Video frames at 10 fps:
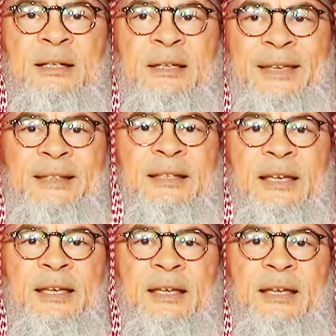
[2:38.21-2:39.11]

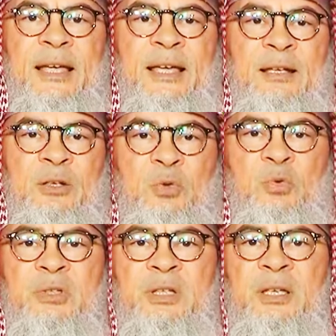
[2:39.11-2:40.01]
killing and
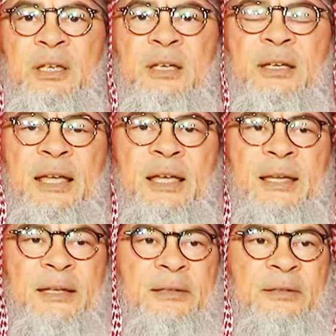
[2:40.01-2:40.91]
looting
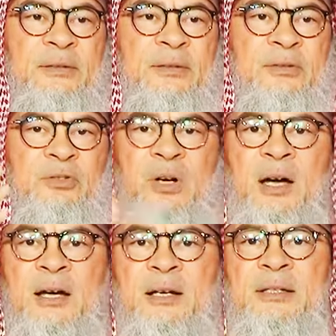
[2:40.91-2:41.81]
and
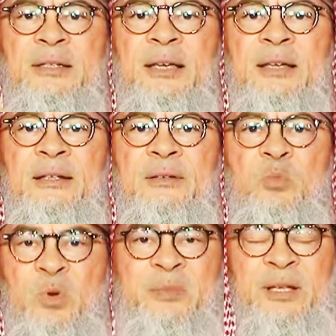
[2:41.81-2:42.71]
drugs and
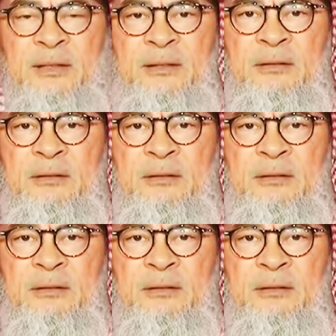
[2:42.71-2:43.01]
women,